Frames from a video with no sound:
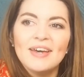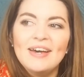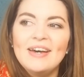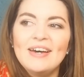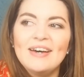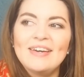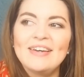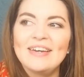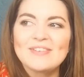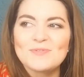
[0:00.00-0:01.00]

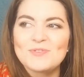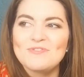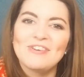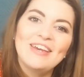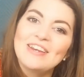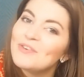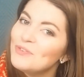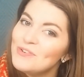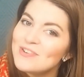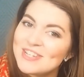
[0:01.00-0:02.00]
sort of in
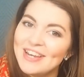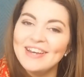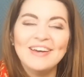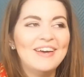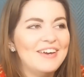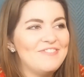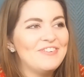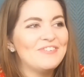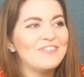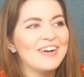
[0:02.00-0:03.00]
order, if
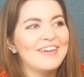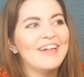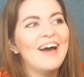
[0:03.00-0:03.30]
you will.